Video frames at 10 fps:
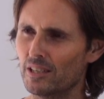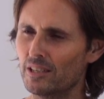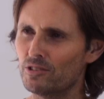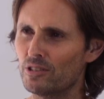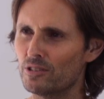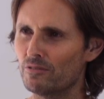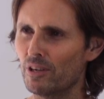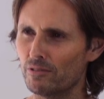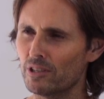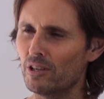in terms of
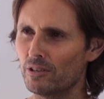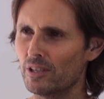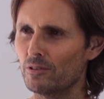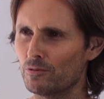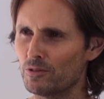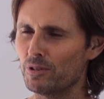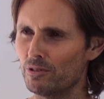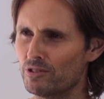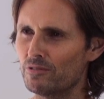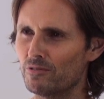overcloaking of
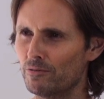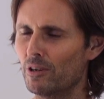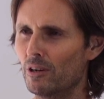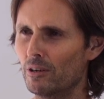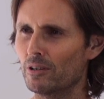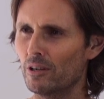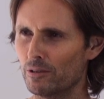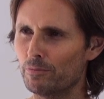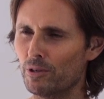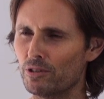spirits
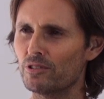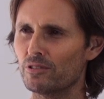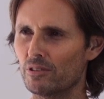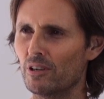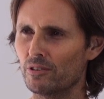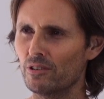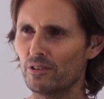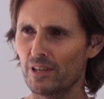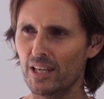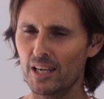on a person on
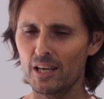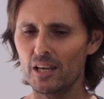earth.